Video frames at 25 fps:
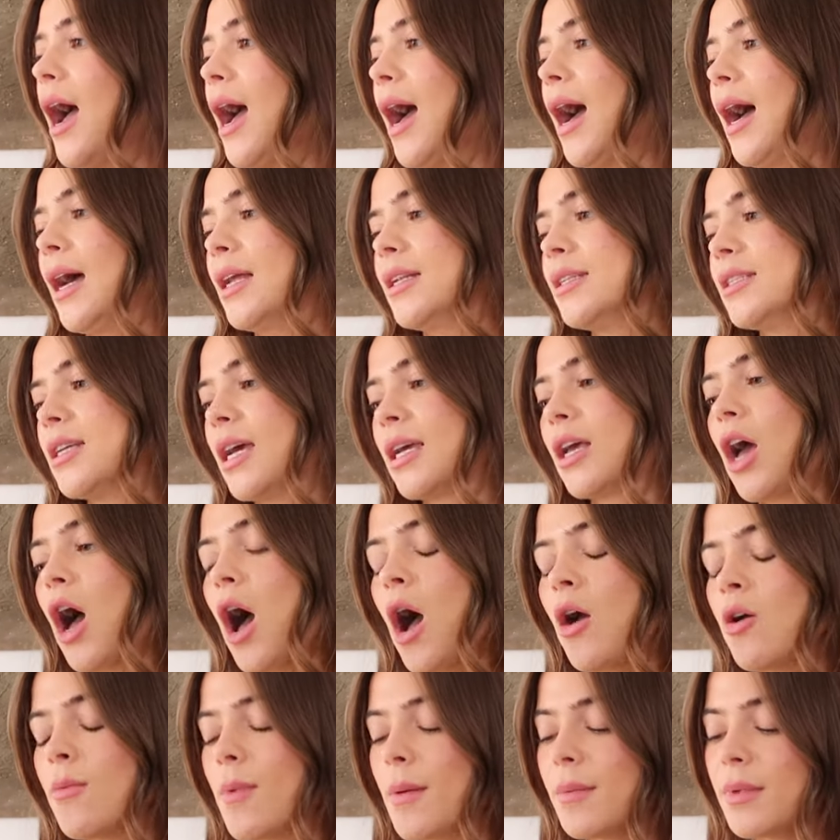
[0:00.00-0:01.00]
And I
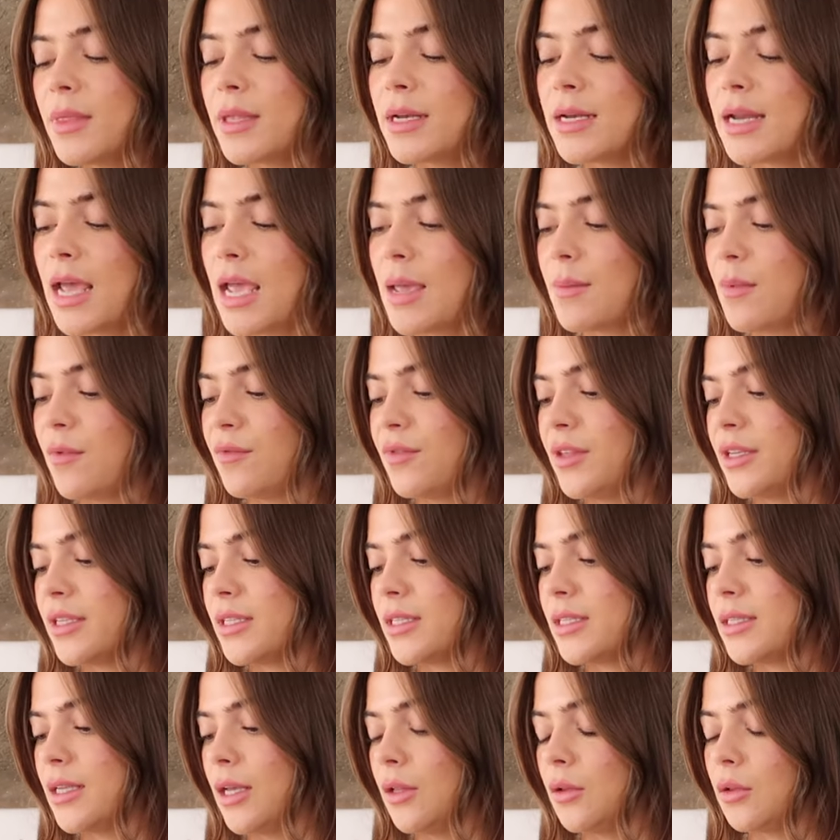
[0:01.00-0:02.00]
can't remember the name of this
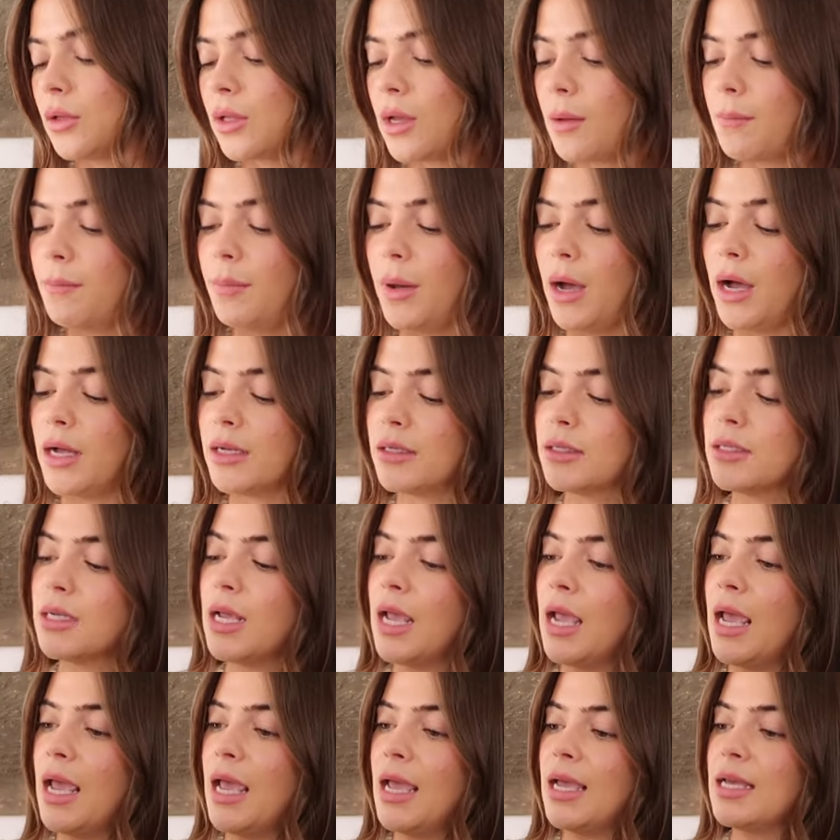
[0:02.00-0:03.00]
silk, but
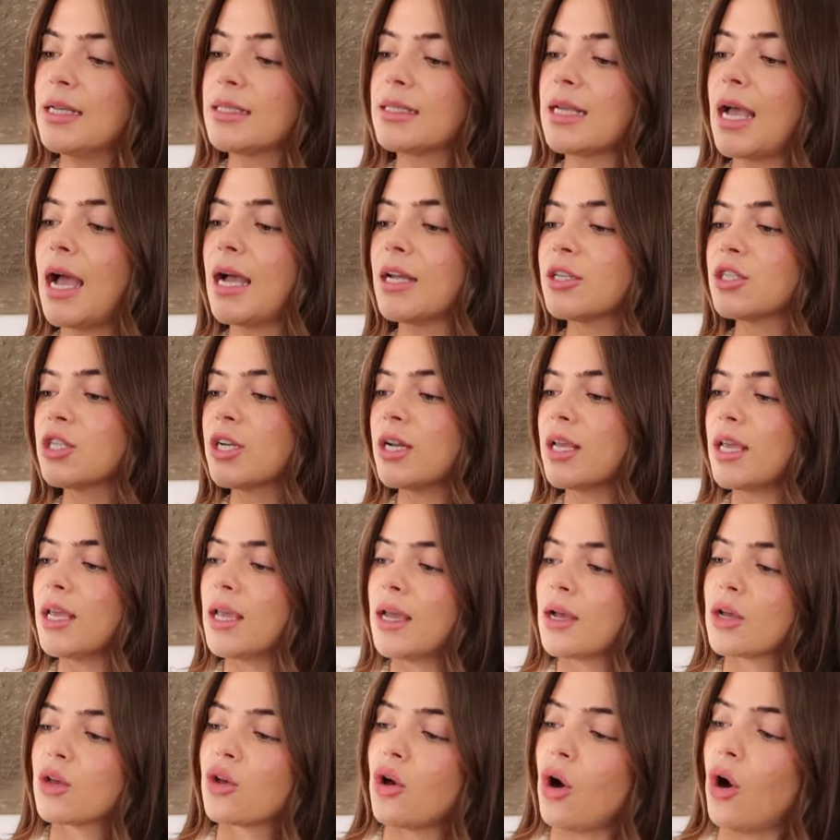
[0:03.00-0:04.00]
it's
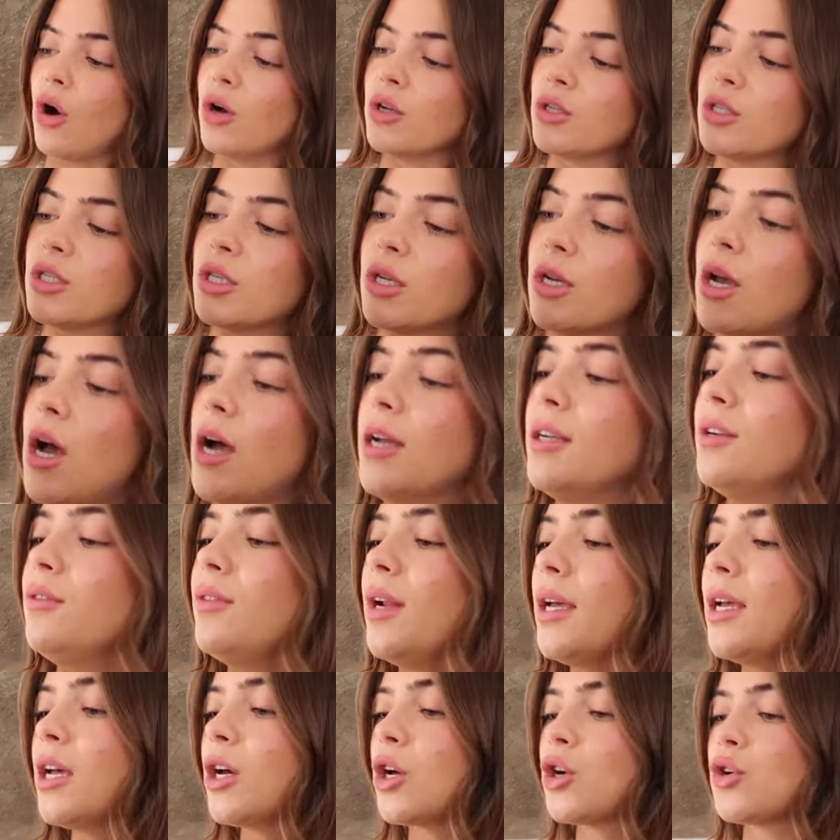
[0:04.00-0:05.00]
actually got kind of
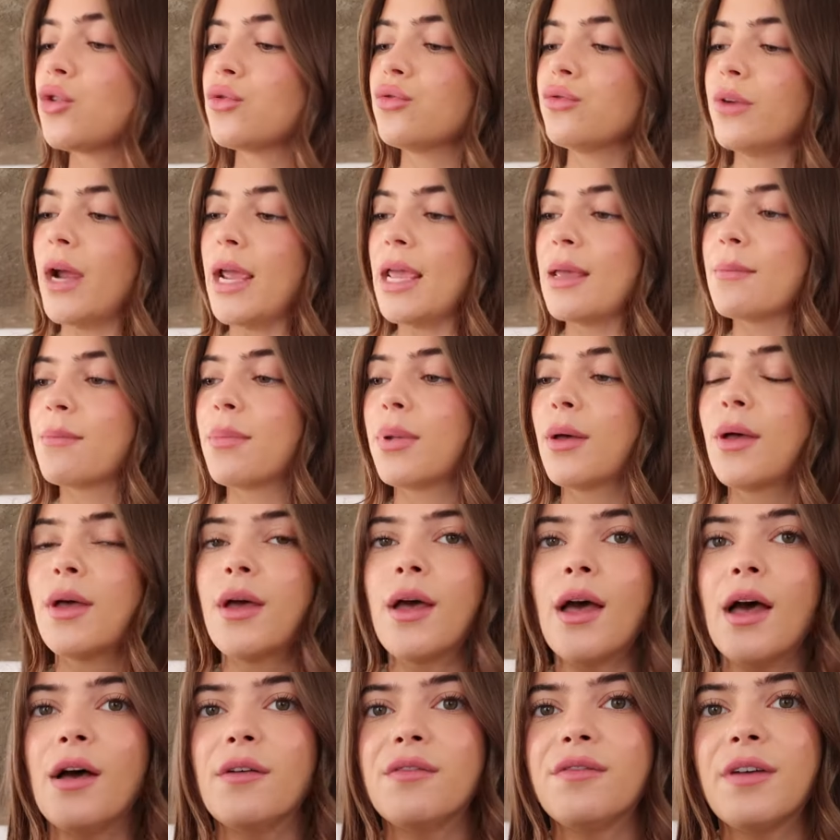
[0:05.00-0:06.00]
like a crepe
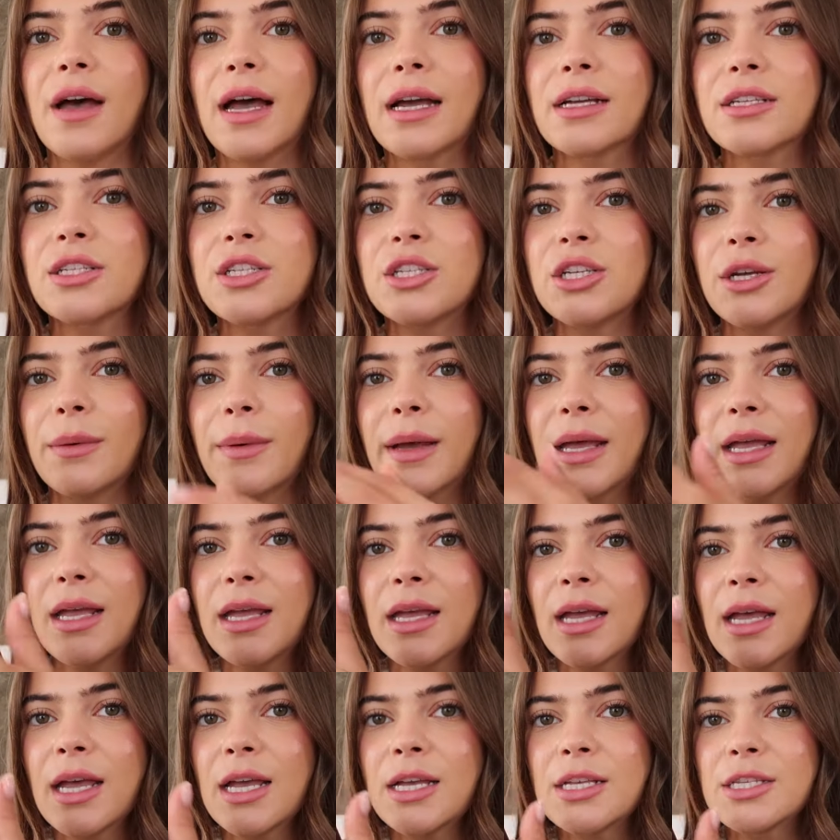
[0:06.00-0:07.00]
effect to it.
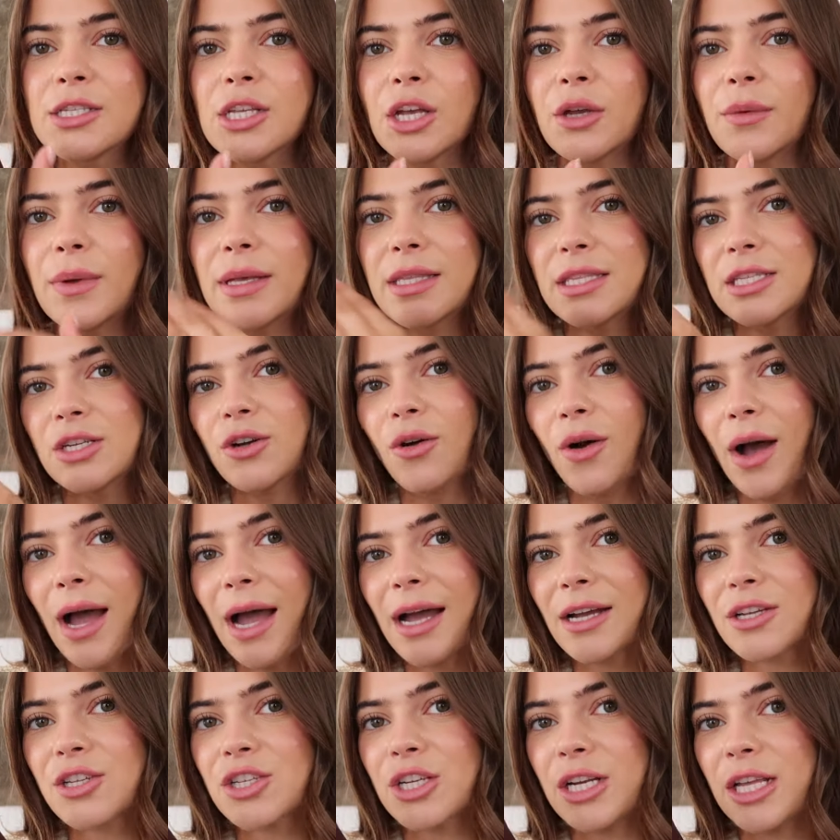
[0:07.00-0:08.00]
So it's not
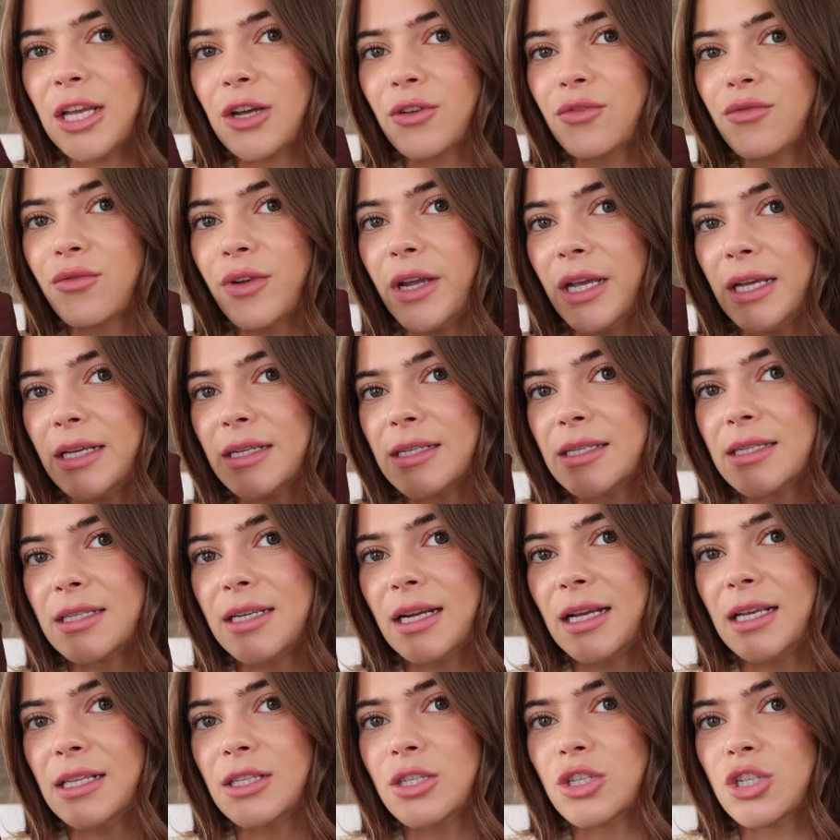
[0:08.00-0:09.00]
actually creased.
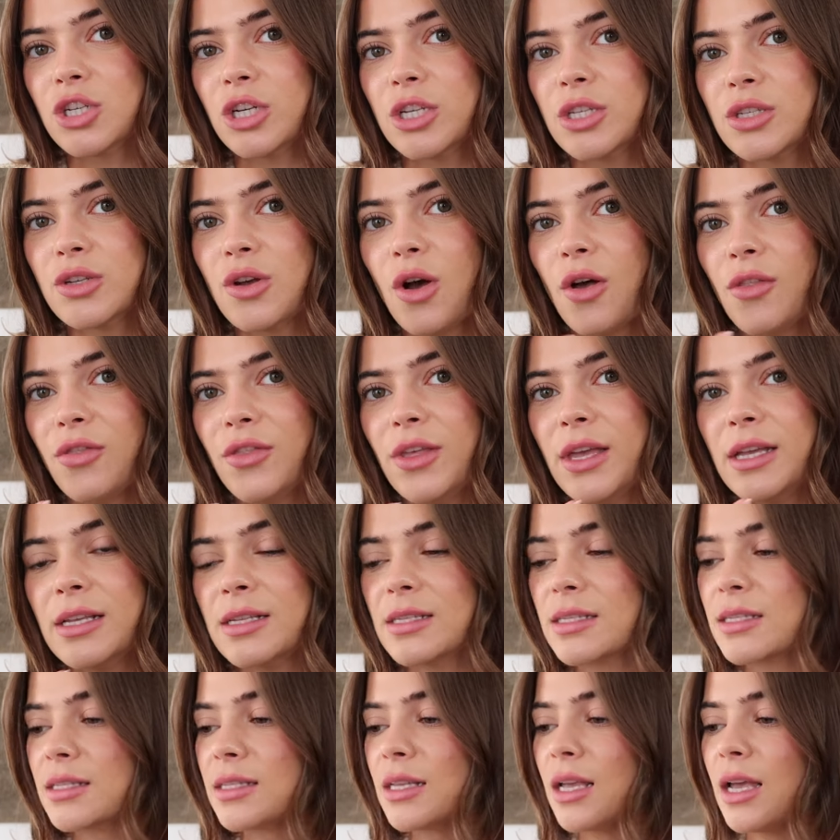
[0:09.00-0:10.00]
It's just got
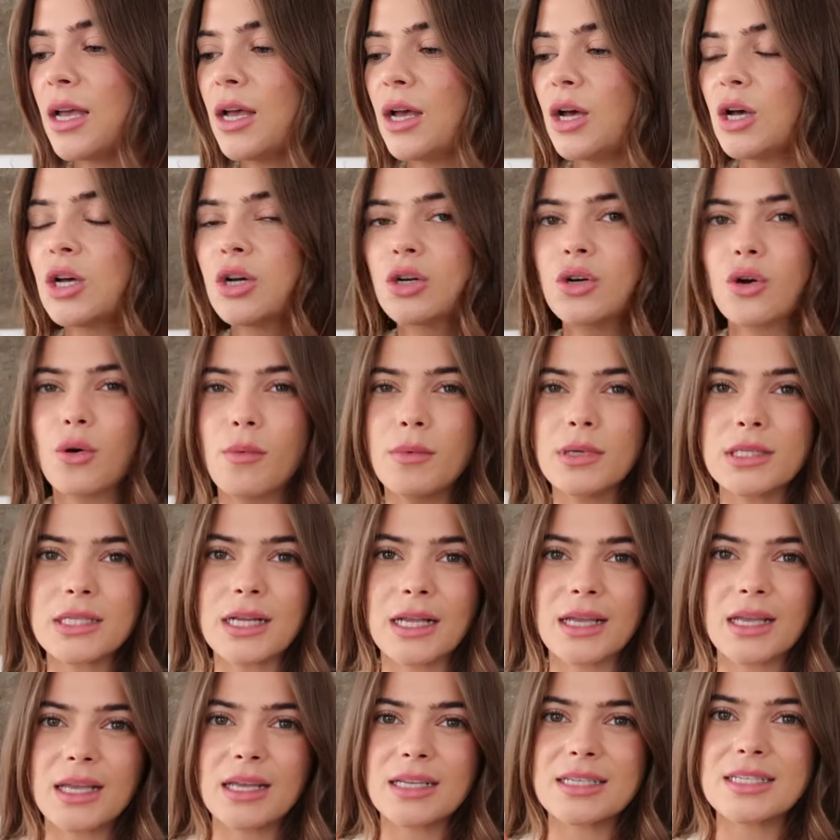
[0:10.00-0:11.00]
this almost
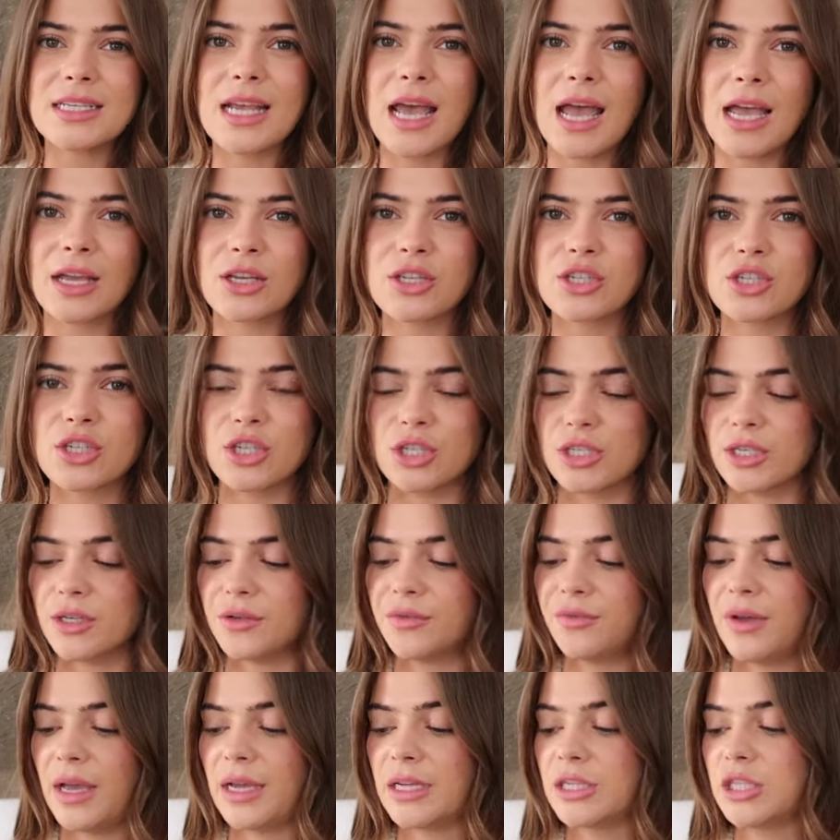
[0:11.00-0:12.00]
like textured
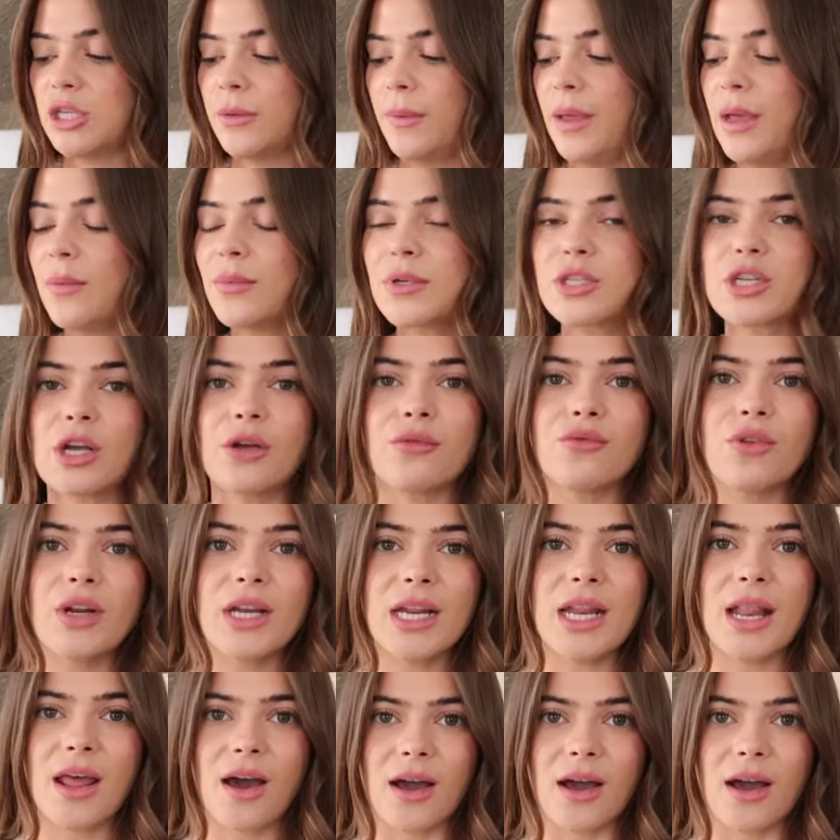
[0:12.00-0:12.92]
effect to it, which I really